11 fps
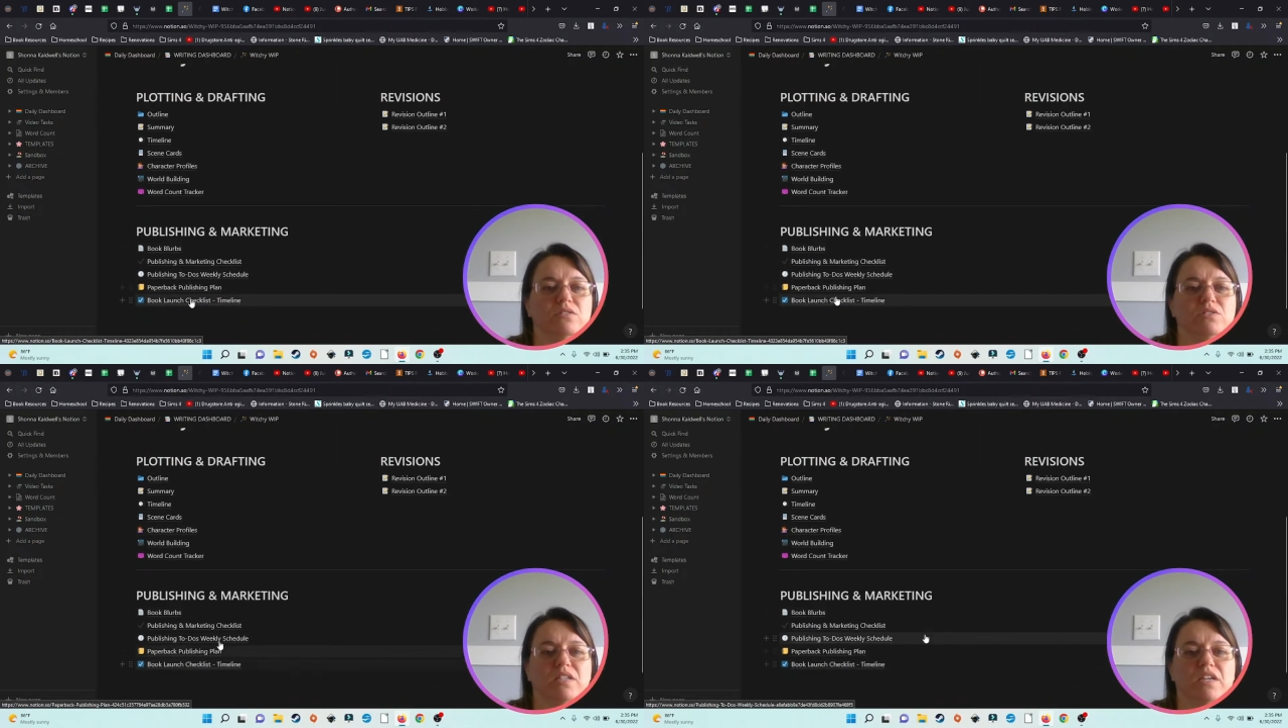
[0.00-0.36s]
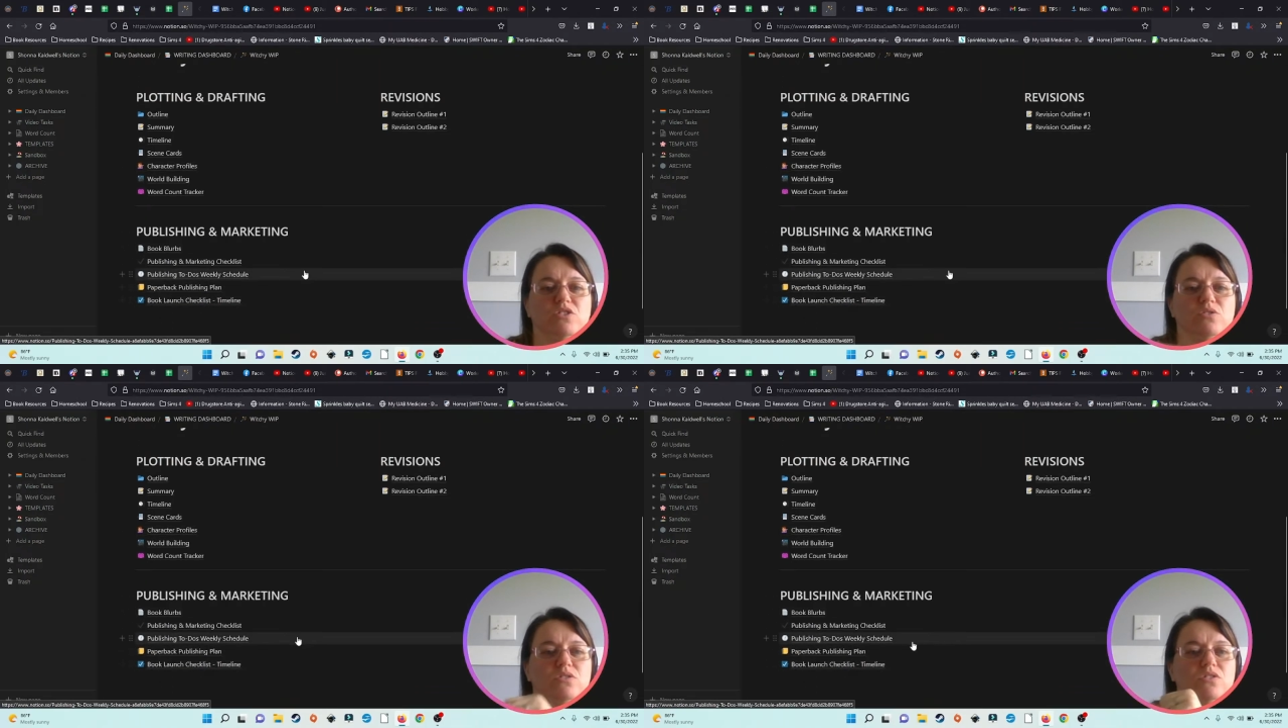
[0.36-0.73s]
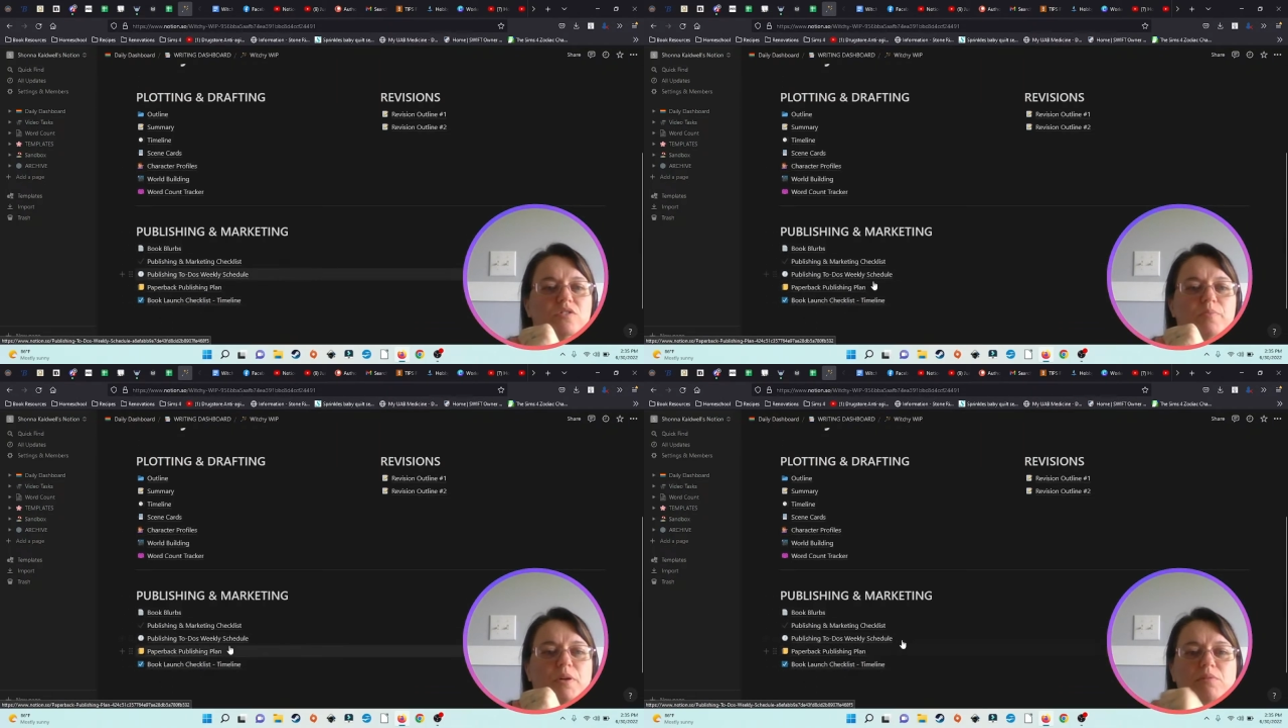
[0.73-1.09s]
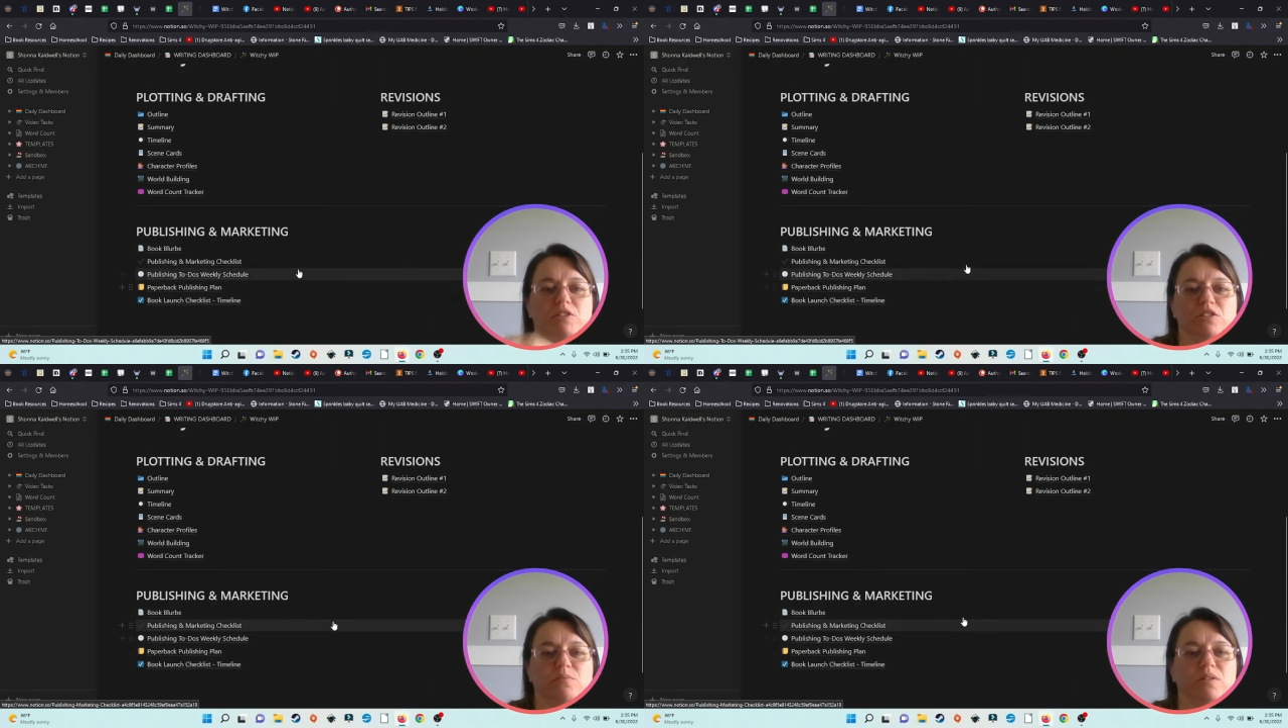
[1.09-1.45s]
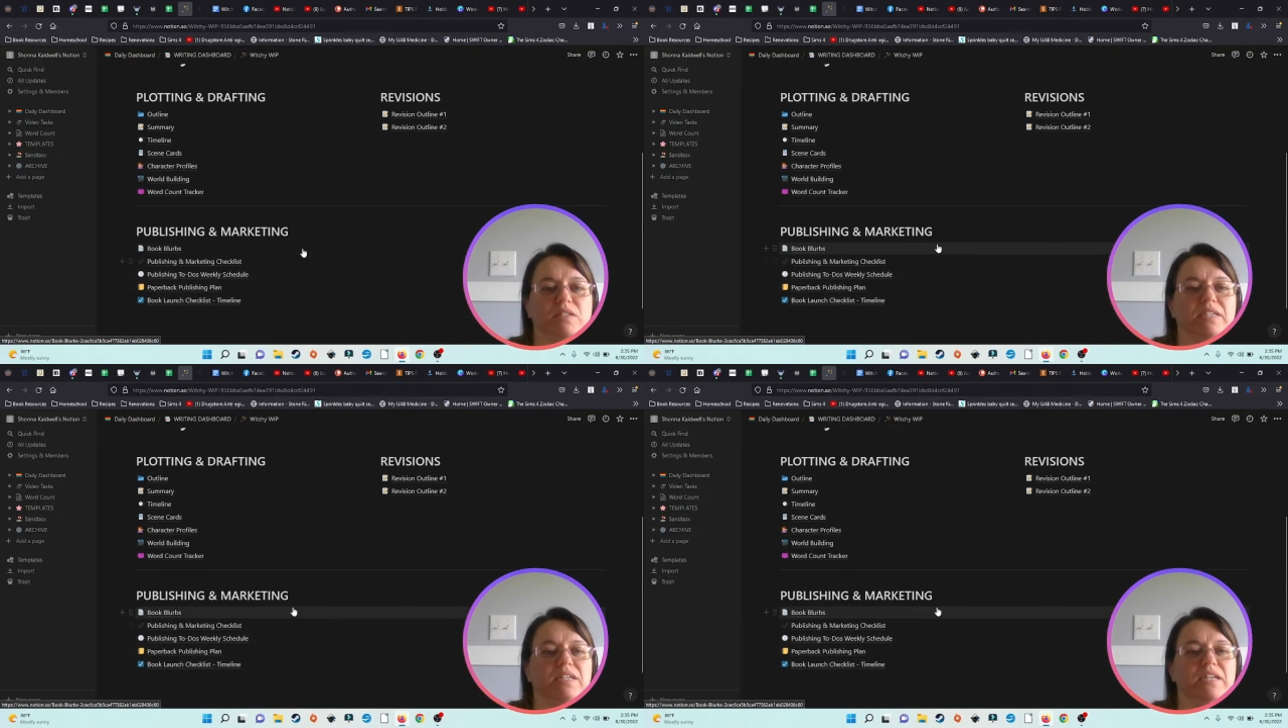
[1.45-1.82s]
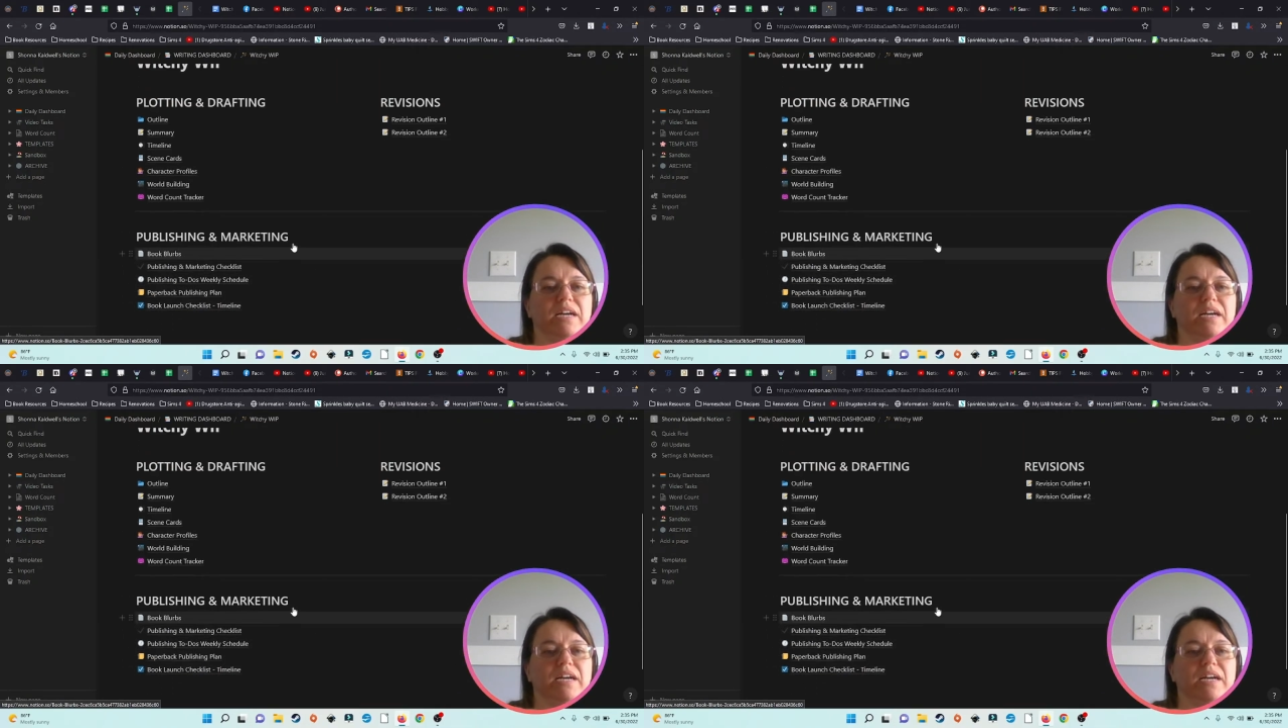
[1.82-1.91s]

Schedules, publishing plan.